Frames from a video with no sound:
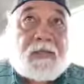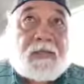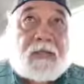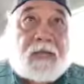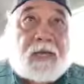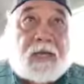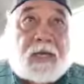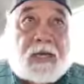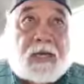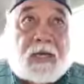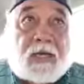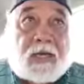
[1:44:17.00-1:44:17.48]

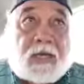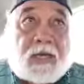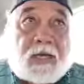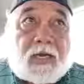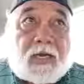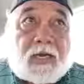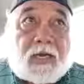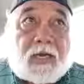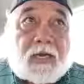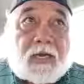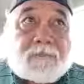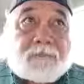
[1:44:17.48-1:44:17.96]

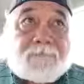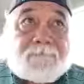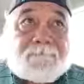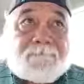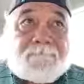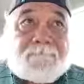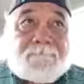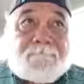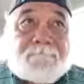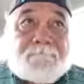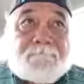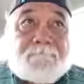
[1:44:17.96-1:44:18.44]

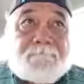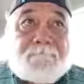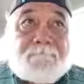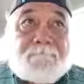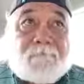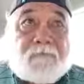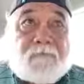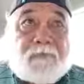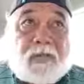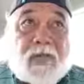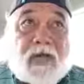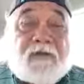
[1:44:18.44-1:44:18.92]

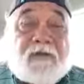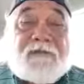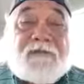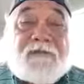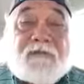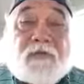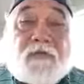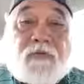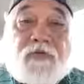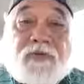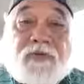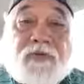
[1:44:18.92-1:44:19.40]
a
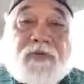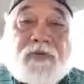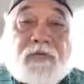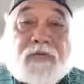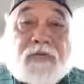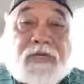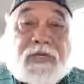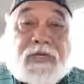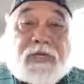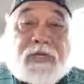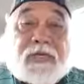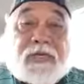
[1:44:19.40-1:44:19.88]
fruit
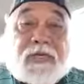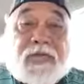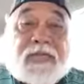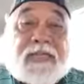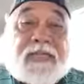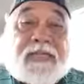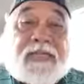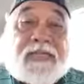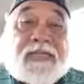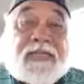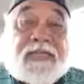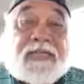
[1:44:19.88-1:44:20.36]
tree,
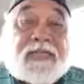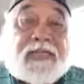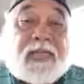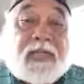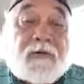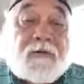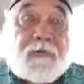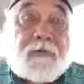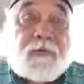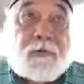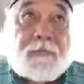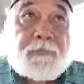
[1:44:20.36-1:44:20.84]
anything
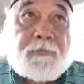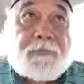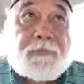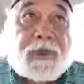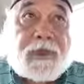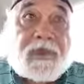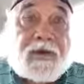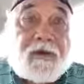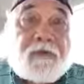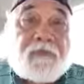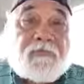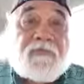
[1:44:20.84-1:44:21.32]
that will
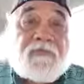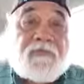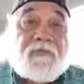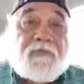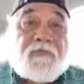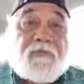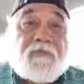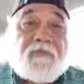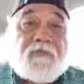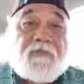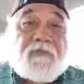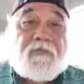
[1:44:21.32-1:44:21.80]
bear
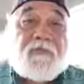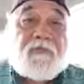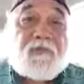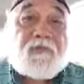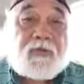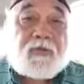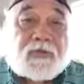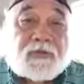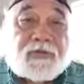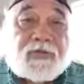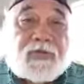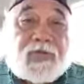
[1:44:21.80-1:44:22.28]

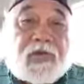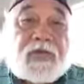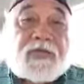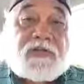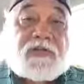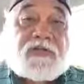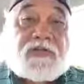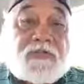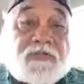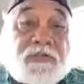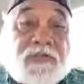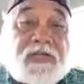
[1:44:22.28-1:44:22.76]
fruit, a
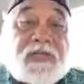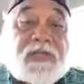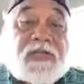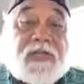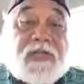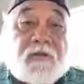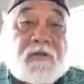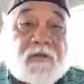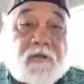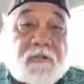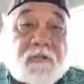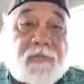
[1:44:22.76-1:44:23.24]
tree
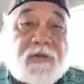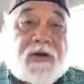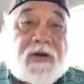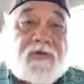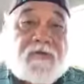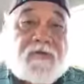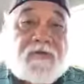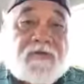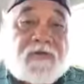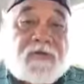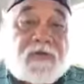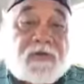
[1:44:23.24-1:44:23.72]
that will
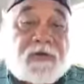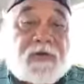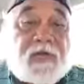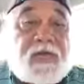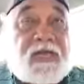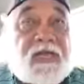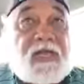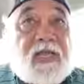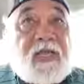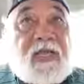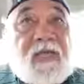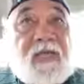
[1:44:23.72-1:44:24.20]
bear fruit,
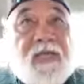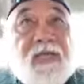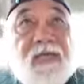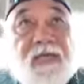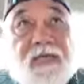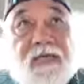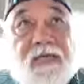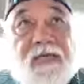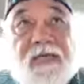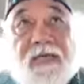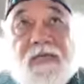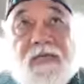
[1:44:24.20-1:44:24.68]

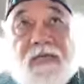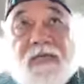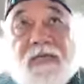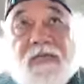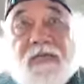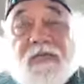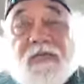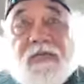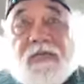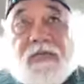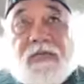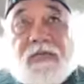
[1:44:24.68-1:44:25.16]
then,
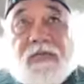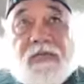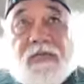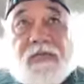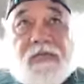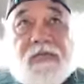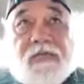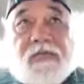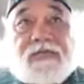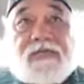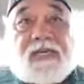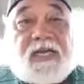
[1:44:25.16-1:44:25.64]

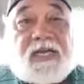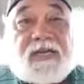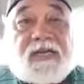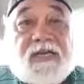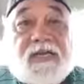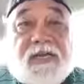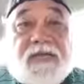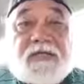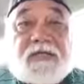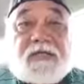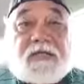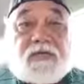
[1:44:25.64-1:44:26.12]
it's
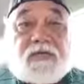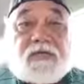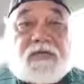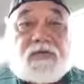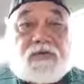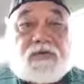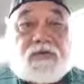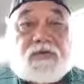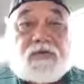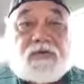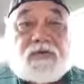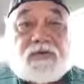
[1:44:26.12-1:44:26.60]
connected
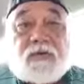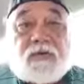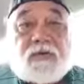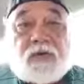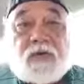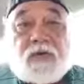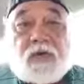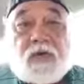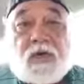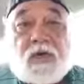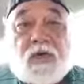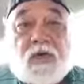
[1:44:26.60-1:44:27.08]
to
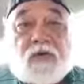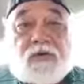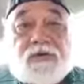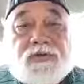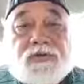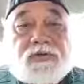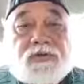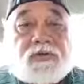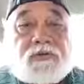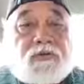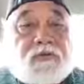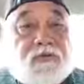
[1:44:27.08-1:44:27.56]

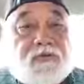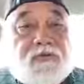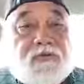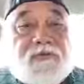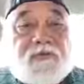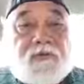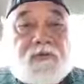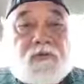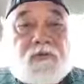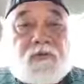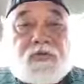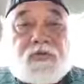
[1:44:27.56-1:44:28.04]
closer to the
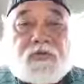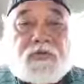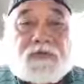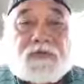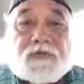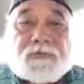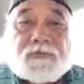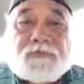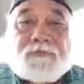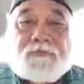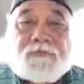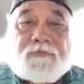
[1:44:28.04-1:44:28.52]
full
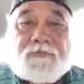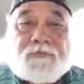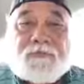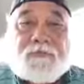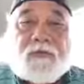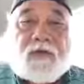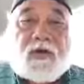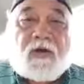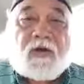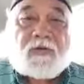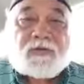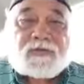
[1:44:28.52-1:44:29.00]
moon
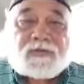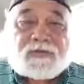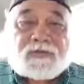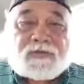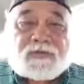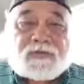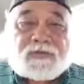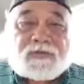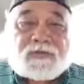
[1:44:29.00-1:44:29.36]
also.